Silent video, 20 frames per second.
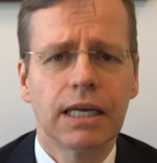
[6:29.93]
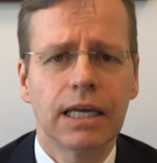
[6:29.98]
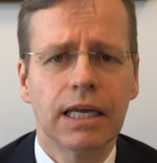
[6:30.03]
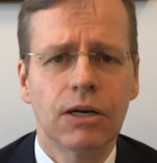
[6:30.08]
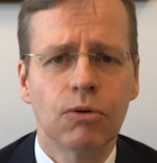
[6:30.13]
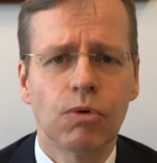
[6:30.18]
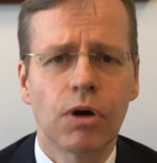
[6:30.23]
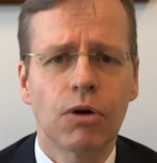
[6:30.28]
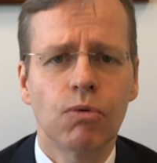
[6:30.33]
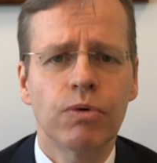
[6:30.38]

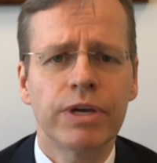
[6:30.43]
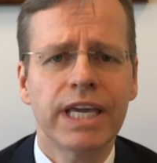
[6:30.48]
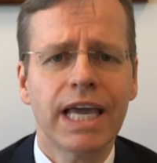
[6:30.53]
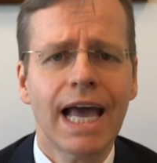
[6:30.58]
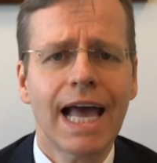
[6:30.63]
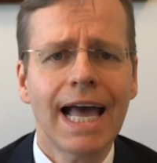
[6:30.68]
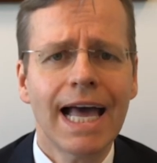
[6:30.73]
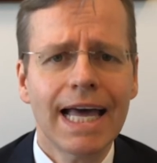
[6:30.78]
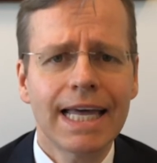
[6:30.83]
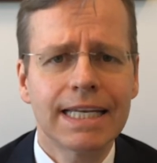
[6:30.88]
And what we
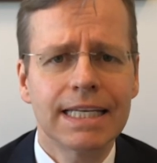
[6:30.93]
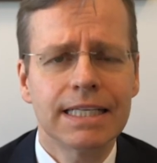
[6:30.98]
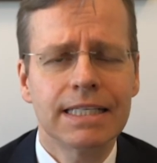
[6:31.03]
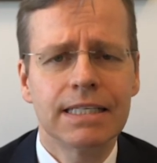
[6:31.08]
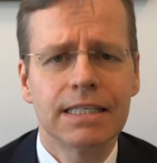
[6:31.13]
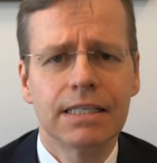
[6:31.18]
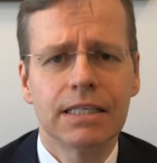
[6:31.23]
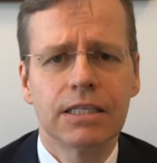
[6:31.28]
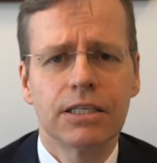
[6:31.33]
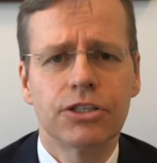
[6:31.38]

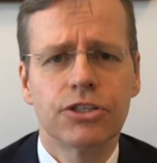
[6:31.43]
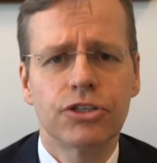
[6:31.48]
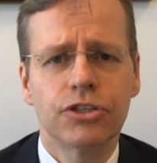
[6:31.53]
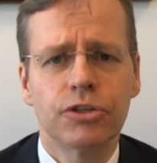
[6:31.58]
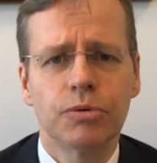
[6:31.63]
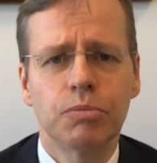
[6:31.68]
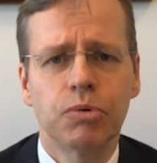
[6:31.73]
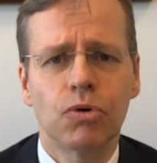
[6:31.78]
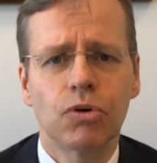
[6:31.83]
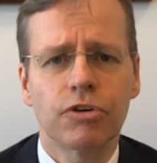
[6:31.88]
added to
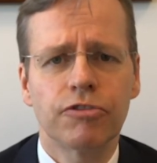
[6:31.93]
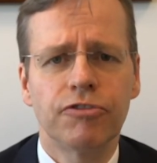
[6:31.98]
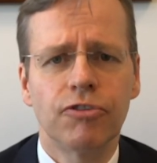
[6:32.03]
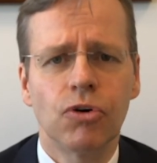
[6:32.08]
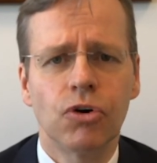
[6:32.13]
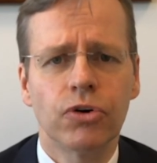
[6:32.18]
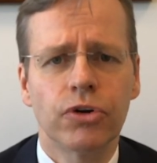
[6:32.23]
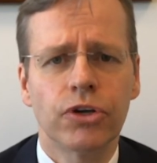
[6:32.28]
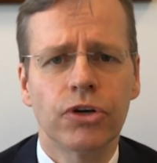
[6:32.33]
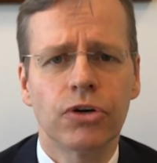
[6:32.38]
the
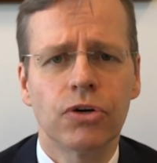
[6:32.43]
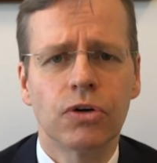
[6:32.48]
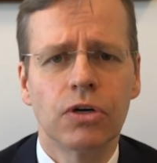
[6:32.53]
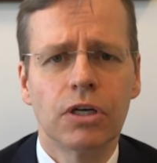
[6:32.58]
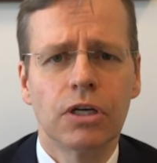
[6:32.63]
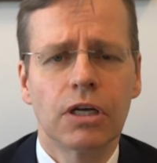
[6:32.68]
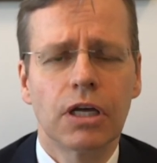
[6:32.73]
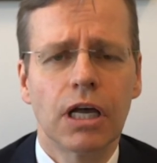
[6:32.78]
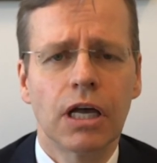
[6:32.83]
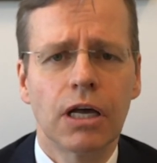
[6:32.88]
portfolio
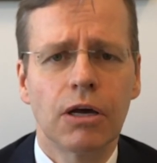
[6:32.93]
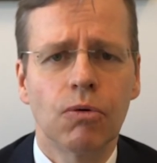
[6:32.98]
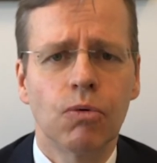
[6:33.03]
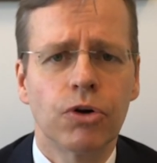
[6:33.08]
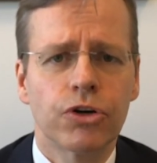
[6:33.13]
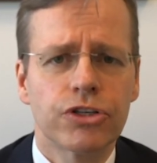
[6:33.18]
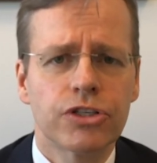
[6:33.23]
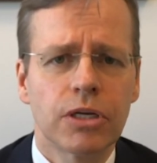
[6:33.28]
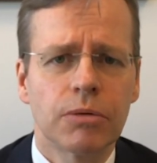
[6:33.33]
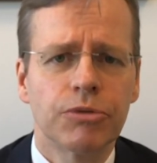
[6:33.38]

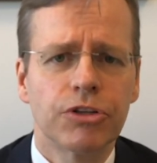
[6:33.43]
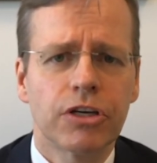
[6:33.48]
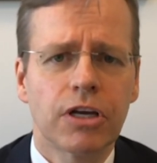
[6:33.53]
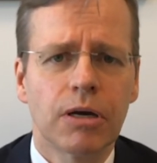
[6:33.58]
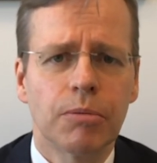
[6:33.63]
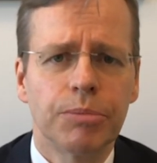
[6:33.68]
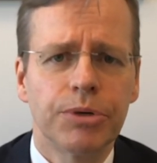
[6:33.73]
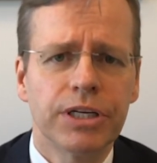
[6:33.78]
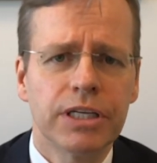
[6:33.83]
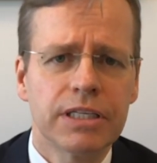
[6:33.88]
were some of the
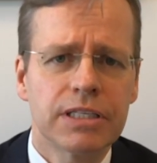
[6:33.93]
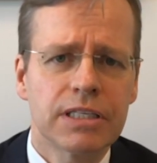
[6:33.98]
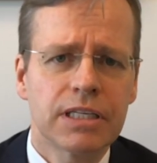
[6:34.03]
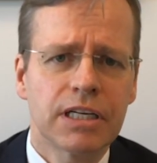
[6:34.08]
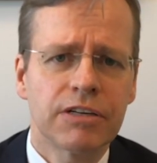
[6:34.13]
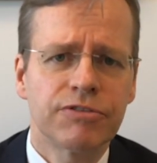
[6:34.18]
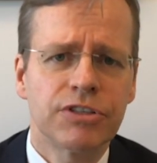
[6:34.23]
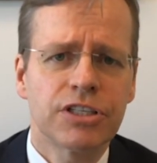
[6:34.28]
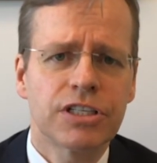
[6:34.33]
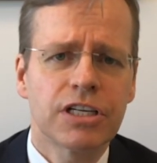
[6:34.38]
companies
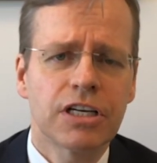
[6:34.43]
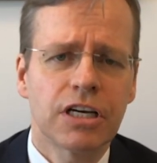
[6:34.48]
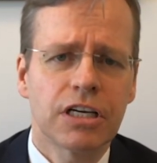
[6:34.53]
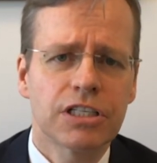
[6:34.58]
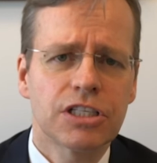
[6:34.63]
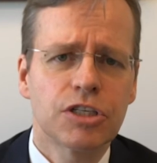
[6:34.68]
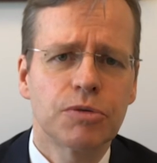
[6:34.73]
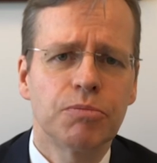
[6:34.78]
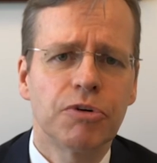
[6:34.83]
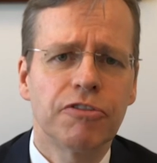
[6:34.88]
that I've
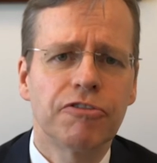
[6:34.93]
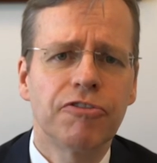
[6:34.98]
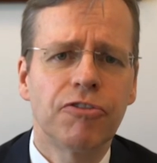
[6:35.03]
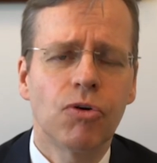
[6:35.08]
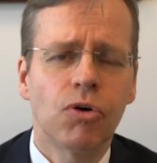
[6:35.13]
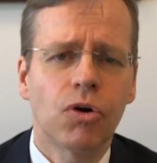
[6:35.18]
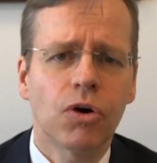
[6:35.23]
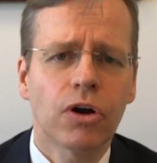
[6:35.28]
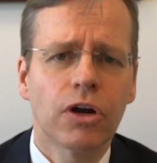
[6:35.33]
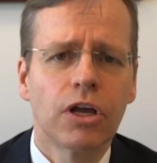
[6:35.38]
discussed
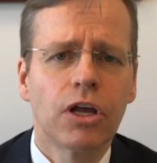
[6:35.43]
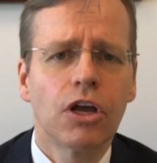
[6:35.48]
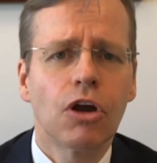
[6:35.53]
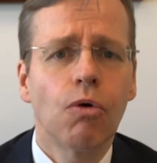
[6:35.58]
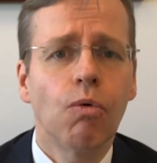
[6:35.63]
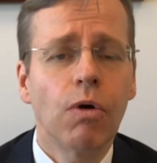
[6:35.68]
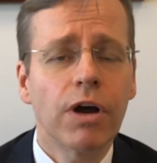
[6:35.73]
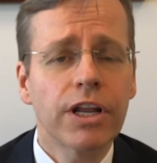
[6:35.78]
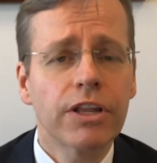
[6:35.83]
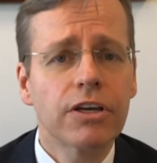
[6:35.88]
before.
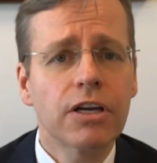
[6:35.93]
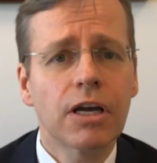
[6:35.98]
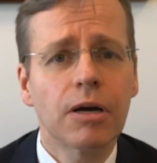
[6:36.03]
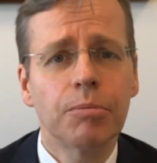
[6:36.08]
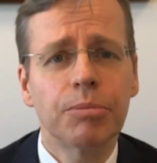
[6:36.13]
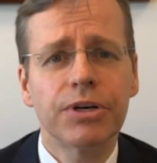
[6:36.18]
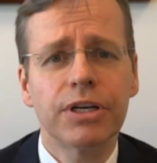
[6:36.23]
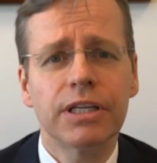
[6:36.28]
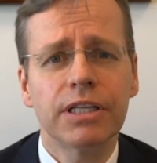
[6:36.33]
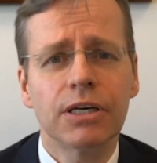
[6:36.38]
One of the
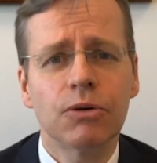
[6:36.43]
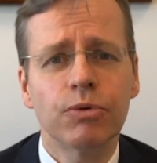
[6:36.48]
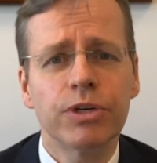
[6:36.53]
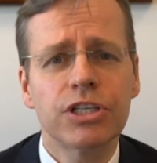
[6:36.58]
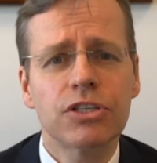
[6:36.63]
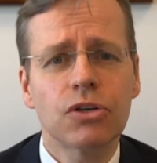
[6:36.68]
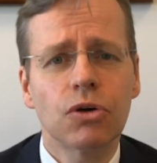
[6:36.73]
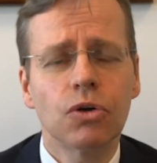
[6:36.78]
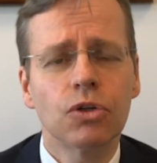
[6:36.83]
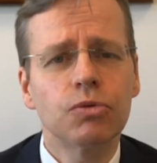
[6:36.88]
company that we
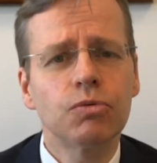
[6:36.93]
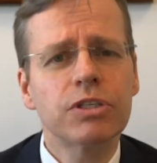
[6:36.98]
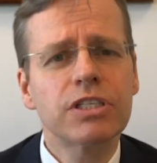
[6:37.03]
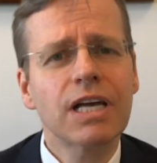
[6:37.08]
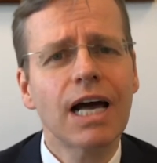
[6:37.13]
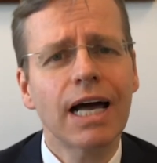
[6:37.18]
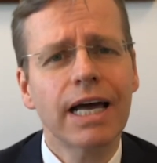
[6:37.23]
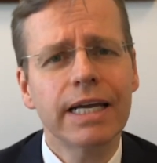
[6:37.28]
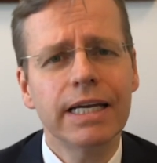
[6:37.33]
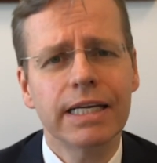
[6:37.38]
sold was
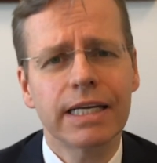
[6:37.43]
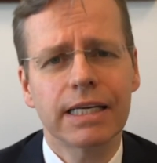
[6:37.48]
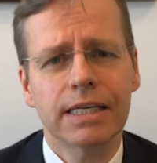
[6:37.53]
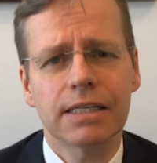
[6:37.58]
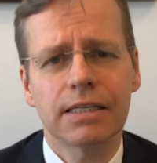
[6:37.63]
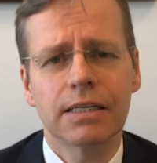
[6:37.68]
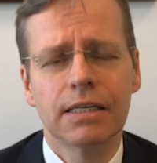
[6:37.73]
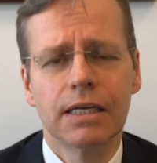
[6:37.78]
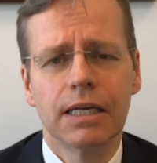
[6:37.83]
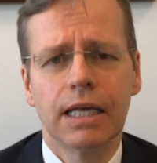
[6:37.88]

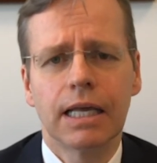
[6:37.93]
Heineken.